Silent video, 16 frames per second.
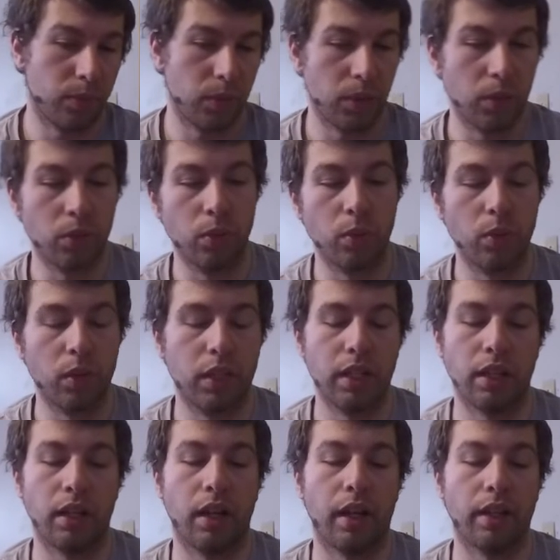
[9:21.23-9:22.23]
you
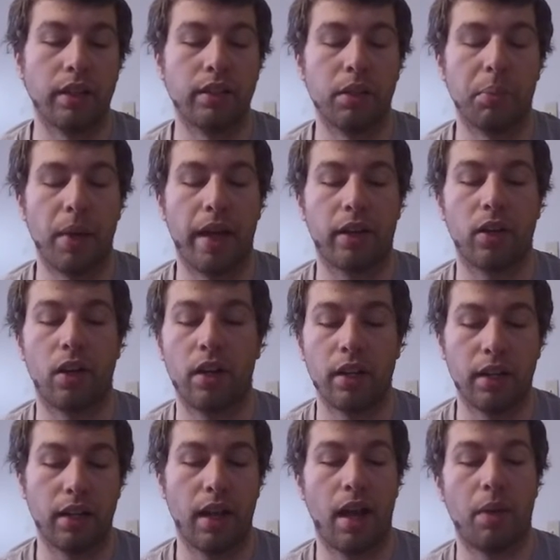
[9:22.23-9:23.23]
get back on
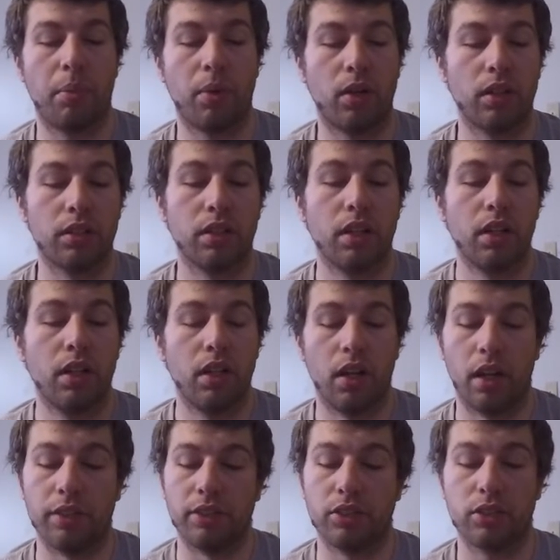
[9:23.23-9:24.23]
it and hop
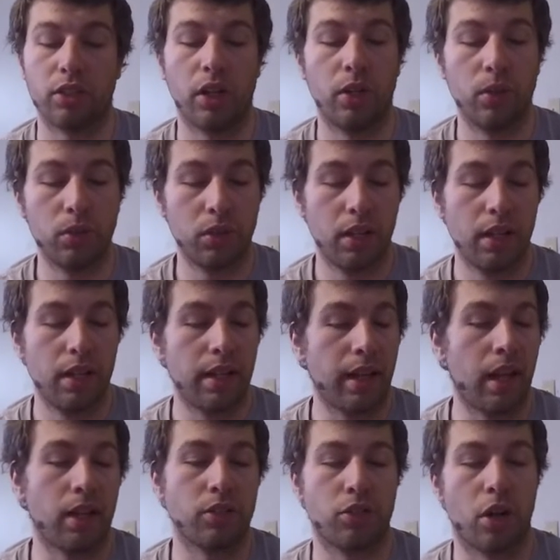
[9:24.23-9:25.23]
on the stone
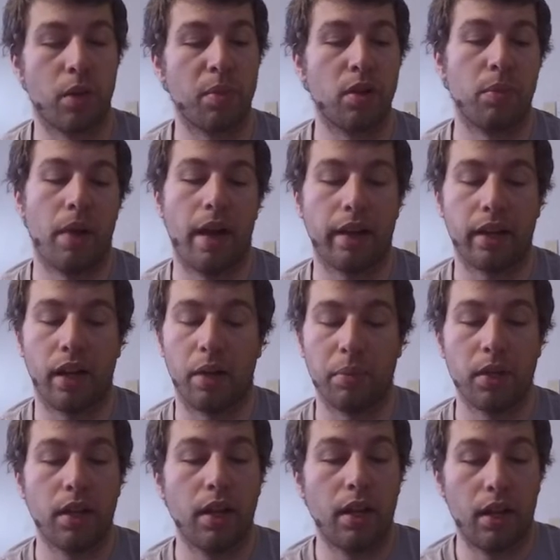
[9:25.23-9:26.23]
and sharpen her back
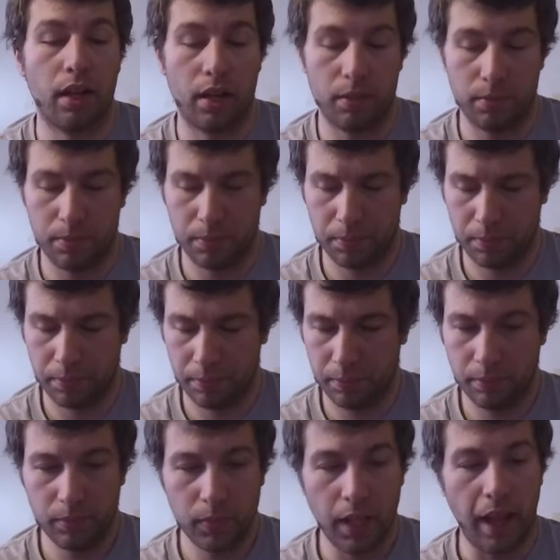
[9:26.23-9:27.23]
up.
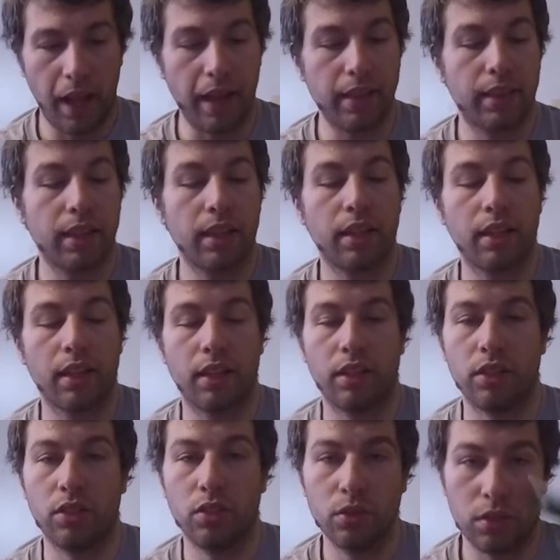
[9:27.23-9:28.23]
I think
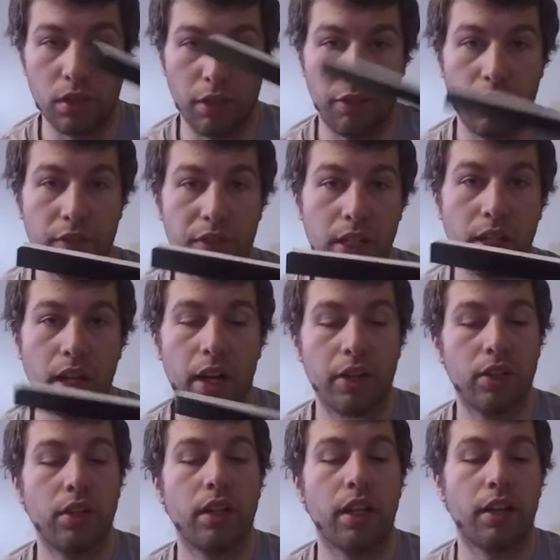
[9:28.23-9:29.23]
you use the
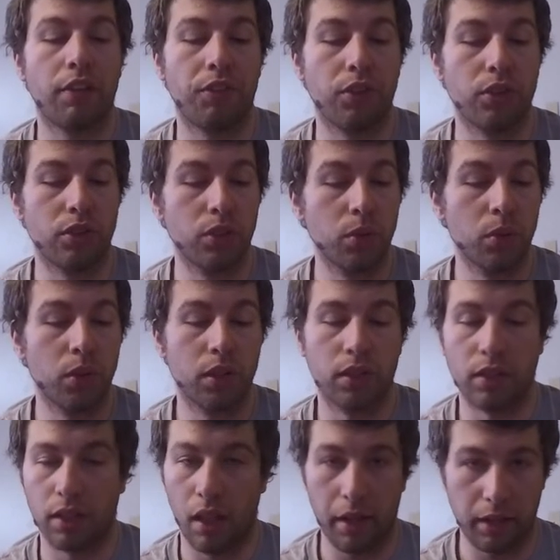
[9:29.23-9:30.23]
1500 if you're doing,
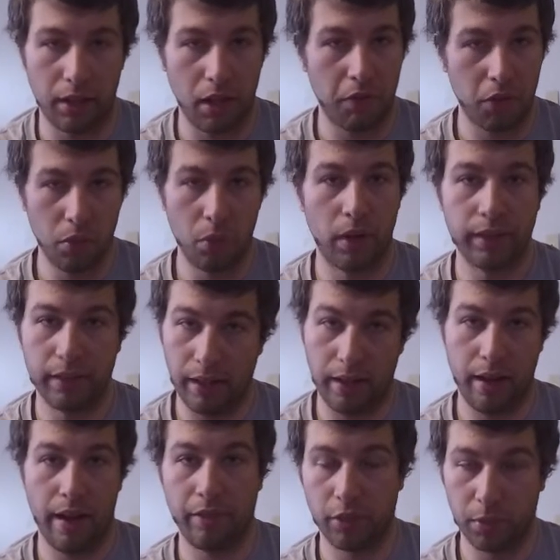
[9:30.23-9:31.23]
like, if you want that
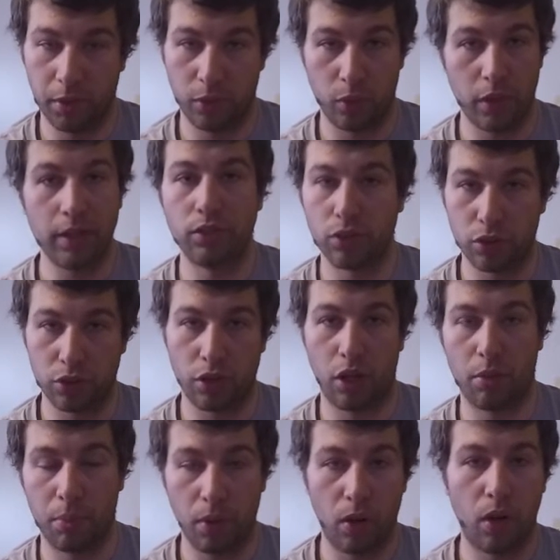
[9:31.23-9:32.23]
knife to be razor
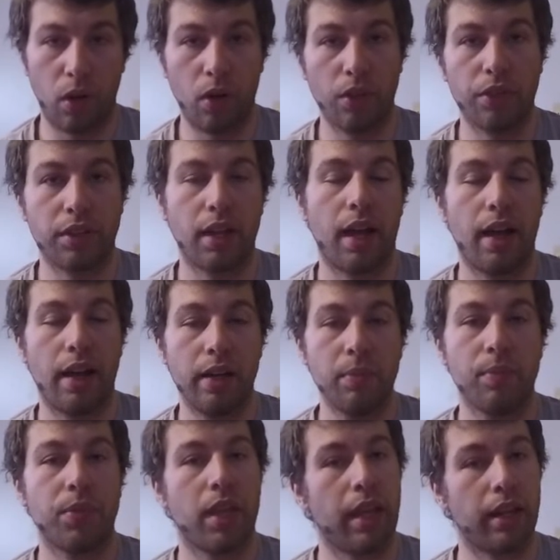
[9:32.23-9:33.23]
sharp all the
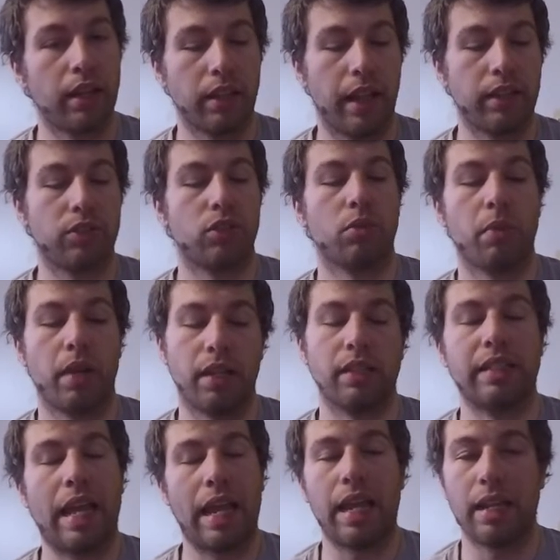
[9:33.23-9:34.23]
time, and that's your
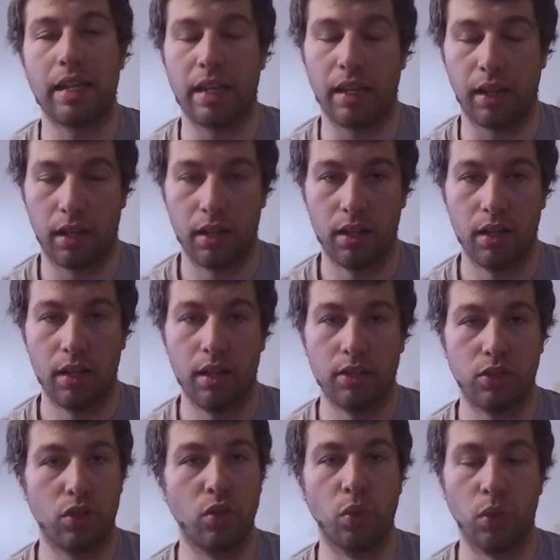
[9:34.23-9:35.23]
maintaining
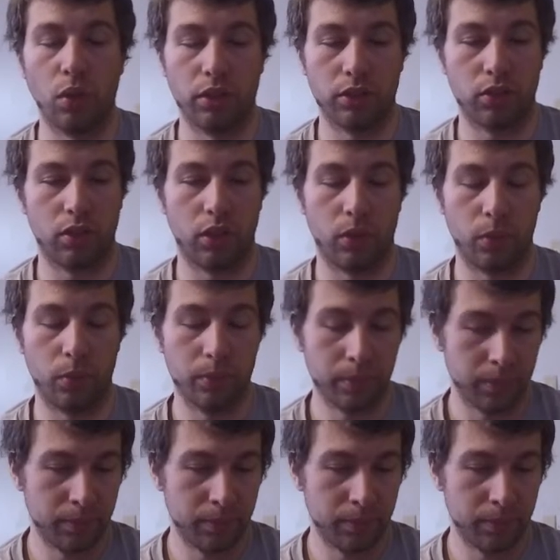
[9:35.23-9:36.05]
tool. So